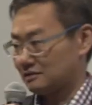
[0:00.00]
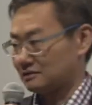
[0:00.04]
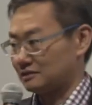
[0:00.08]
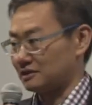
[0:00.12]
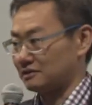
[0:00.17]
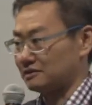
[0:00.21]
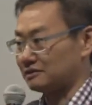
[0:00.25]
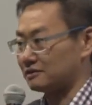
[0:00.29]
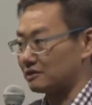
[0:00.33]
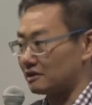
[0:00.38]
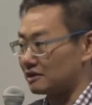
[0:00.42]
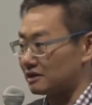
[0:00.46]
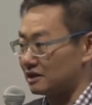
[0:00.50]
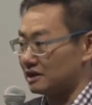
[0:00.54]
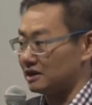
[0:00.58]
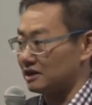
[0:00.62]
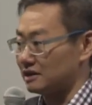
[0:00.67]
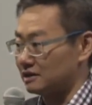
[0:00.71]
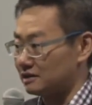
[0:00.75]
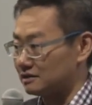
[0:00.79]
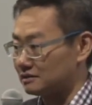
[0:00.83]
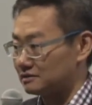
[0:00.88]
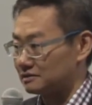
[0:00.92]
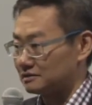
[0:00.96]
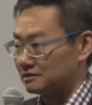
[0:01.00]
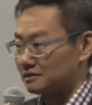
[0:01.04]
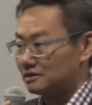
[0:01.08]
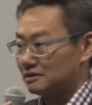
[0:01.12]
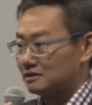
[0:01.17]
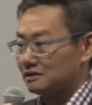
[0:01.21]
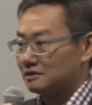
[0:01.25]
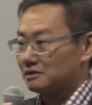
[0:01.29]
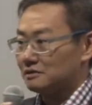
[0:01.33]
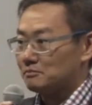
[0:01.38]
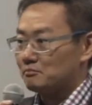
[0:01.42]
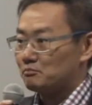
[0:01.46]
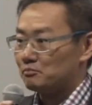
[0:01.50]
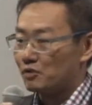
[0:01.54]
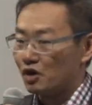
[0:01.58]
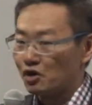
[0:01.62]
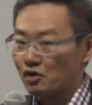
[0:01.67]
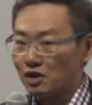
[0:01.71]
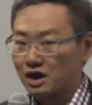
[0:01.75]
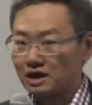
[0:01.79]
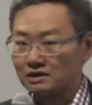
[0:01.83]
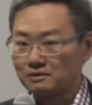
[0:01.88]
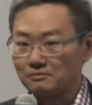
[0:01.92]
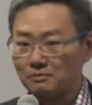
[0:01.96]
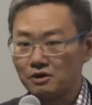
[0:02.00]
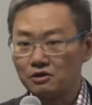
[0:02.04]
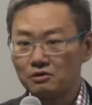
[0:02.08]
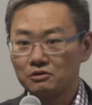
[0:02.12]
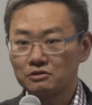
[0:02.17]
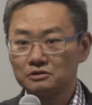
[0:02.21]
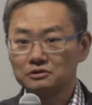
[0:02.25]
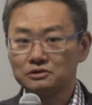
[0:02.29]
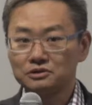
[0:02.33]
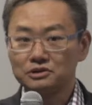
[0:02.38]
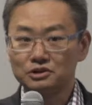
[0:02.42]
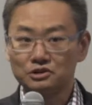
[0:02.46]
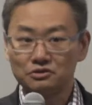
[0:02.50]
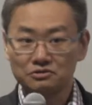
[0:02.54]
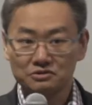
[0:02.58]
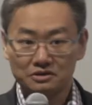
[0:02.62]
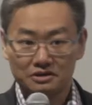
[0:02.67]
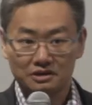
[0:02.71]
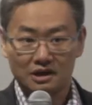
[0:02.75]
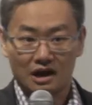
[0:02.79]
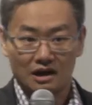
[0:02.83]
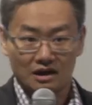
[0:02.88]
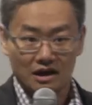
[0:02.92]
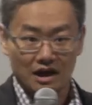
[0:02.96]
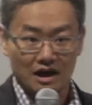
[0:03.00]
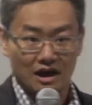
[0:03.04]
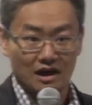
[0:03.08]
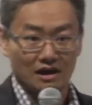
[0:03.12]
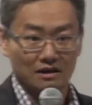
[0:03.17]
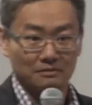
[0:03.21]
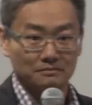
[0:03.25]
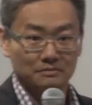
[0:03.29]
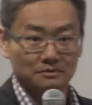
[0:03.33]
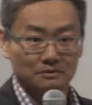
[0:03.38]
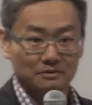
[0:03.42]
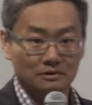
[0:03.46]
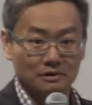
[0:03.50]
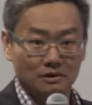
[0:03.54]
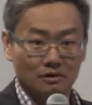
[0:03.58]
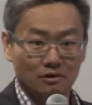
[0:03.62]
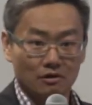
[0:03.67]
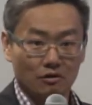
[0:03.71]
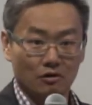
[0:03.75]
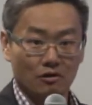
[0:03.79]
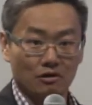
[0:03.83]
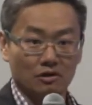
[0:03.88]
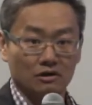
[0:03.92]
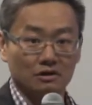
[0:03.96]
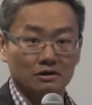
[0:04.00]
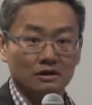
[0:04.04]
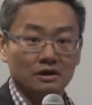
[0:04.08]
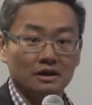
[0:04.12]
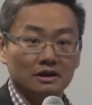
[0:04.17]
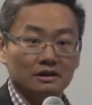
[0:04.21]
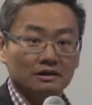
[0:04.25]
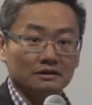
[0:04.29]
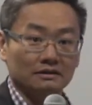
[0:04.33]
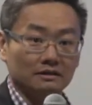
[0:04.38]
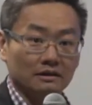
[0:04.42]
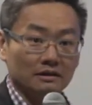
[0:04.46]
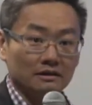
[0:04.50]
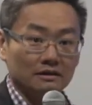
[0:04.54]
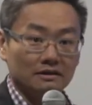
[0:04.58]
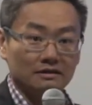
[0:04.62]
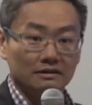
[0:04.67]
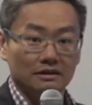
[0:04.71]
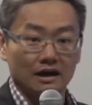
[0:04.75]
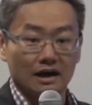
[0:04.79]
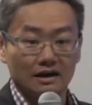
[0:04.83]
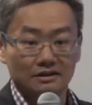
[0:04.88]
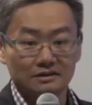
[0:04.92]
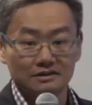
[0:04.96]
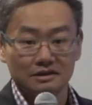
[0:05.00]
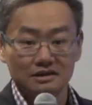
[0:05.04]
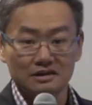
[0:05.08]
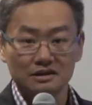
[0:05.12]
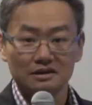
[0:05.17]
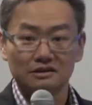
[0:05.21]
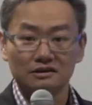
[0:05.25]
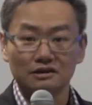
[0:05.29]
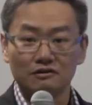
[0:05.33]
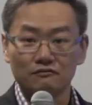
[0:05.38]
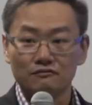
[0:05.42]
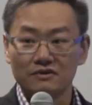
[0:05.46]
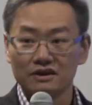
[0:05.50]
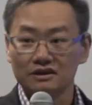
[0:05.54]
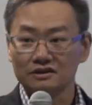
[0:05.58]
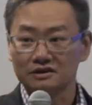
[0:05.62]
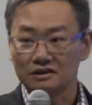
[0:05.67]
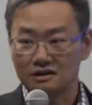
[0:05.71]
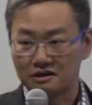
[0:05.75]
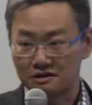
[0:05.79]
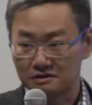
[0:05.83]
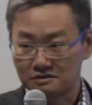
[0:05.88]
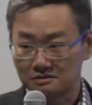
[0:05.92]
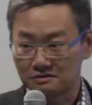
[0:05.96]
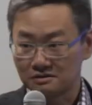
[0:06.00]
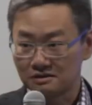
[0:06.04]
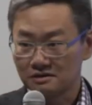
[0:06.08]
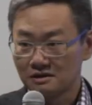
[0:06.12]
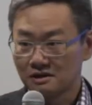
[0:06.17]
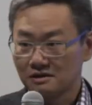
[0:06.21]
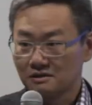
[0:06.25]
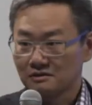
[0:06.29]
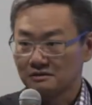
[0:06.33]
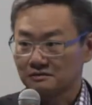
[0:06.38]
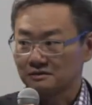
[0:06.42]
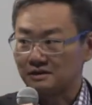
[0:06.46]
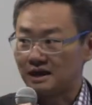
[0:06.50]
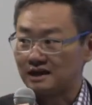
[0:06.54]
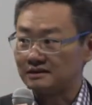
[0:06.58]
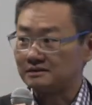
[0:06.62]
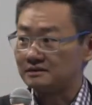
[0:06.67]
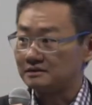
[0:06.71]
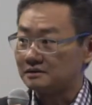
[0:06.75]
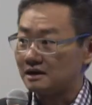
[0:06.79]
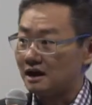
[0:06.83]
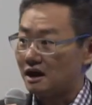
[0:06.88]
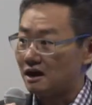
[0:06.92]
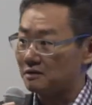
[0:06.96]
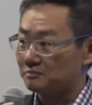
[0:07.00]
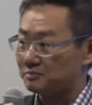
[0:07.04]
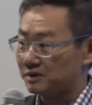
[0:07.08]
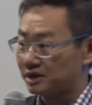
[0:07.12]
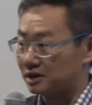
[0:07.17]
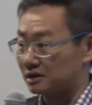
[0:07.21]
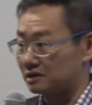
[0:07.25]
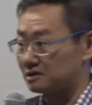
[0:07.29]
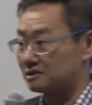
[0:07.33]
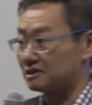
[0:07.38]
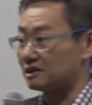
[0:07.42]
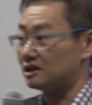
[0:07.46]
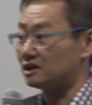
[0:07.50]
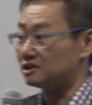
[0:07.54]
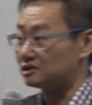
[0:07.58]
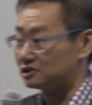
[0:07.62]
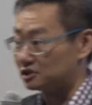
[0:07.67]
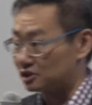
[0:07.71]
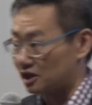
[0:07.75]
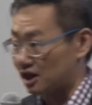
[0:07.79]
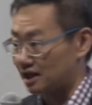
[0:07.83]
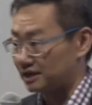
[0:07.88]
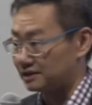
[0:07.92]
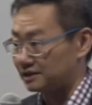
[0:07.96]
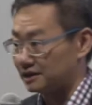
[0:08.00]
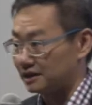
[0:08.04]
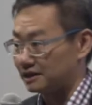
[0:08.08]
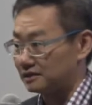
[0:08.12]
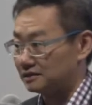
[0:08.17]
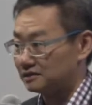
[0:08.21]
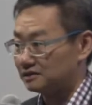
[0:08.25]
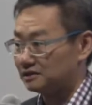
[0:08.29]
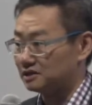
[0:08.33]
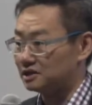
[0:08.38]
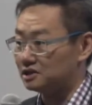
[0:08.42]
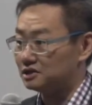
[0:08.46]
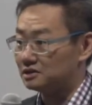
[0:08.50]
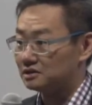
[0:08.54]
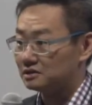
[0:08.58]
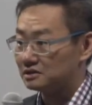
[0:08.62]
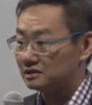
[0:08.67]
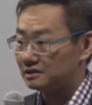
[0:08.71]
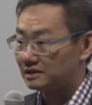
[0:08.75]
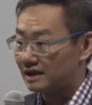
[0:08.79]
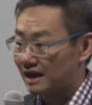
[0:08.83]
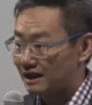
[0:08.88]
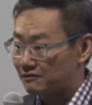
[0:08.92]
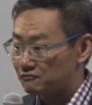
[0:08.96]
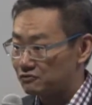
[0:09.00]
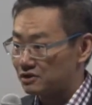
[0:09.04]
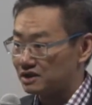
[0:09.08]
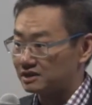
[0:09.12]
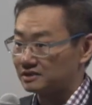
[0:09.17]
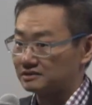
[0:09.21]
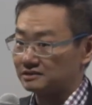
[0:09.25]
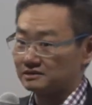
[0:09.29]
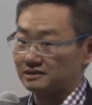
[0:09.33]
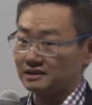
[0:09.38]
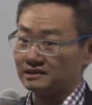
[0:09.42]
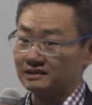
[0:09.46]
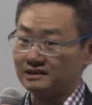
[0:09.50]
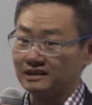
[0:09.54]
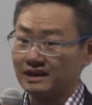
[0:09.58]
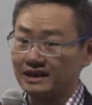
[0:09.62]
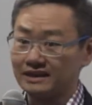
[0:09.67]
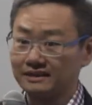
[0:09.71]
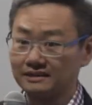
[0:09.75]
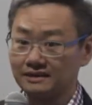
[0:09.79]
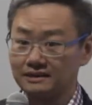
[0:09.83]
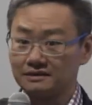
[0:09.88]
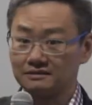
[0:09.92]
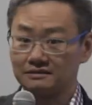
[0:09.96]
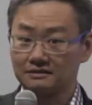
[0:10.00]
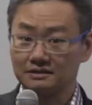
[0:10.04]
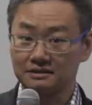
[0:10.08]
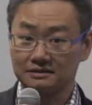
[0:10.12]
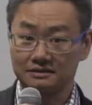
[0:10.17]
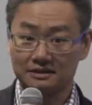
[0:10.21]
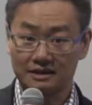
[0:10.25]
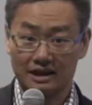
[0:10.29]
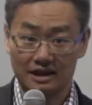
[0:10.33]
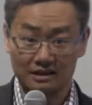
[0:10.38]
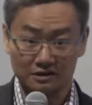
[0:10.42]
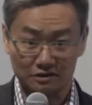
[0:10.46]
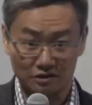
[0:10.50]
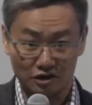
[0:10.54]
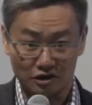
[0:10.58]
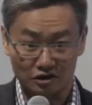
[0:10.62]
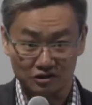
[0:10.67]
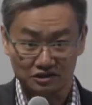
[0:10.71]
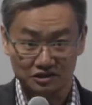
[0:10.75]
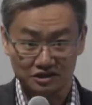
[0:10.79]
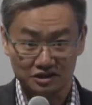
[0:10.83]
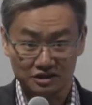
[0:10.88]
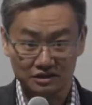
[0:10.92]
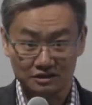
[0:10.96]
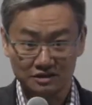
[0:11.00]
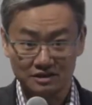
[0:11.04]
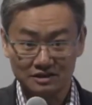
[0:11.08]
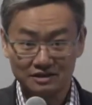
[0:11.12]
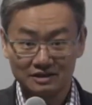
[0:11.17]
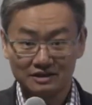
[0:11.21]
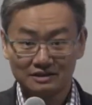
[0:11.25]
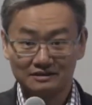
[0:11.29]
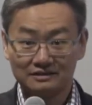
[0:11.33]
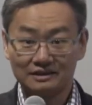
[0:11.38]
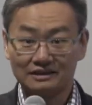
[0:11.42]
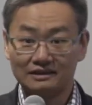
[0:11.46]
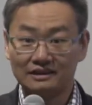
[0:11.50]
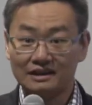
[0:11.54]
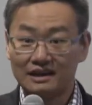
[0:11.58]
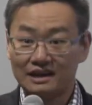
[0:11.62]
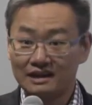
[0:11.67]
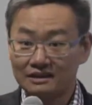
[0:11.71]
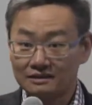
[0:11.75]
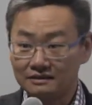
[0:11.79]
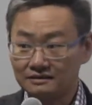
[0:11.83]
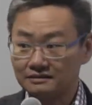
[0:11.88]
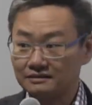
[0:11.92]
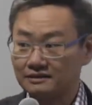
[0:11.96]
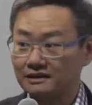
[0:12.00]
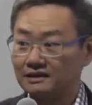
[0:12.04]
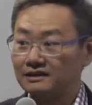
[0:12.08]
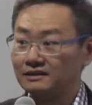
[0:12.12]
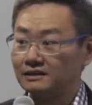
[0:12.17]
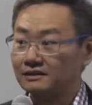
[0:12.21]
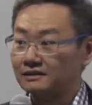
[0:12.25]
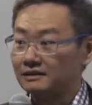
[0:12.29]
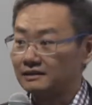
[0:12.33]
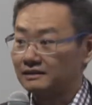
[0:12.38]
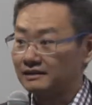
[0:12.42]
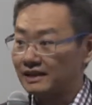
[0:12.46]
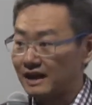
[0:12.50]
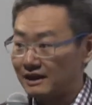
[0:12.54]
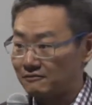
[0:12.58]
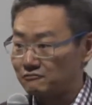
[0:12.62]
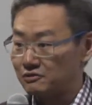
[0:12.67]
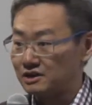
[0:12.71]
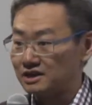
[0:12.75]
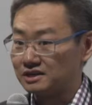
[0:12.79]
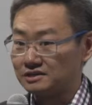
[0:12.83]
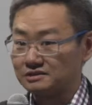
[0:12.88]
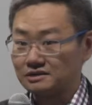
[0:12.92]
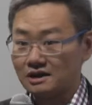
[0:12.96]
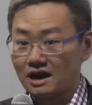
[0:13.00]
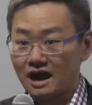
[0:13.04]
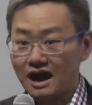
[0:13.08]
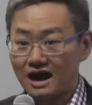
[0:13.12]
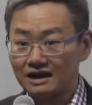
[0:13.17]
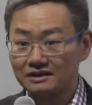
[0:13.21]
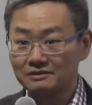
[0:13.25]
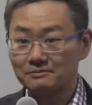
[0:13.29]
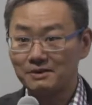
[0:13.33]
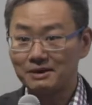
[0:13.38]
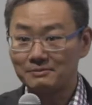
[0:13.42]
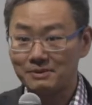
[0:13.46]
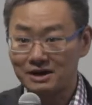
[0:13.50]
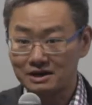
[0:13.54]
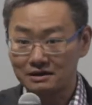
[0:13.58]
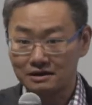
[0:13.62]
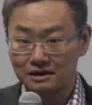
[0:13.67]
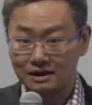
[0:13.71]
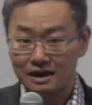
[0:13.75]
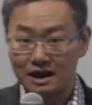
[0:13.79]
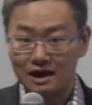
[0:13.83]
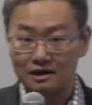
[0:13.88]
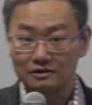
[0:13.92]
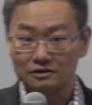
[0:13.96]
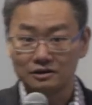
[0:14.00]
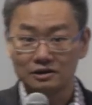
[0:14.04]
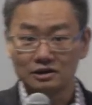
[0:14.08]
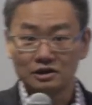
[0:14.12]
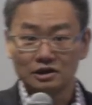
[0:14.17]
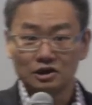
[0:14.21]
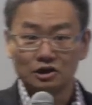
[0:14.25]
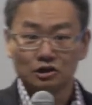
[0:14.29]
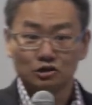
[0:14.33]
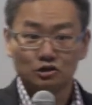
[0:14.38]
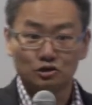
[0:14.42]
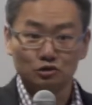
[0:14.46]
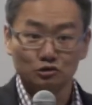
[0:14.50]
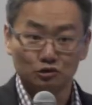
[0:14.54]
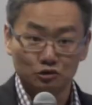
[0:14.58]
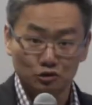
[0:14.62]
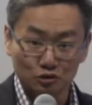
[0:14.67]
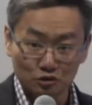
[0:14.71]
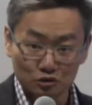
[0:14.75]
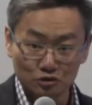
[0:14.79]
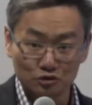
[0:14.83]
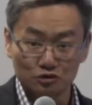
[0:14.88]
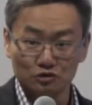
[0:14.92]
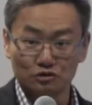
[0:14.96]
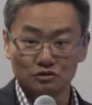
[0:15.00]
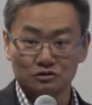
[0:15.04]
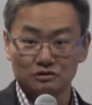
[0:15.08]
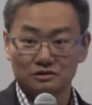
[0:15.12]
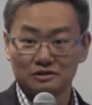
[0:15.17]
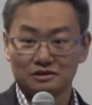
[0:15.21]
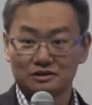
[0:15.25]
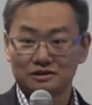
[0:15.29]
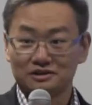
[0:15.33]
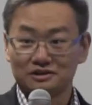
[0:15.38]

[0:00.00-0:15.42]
The third is, more and more new startups or such innovators that appears in China. They leverage the latest technology. They leverage Alibaba Cloud to do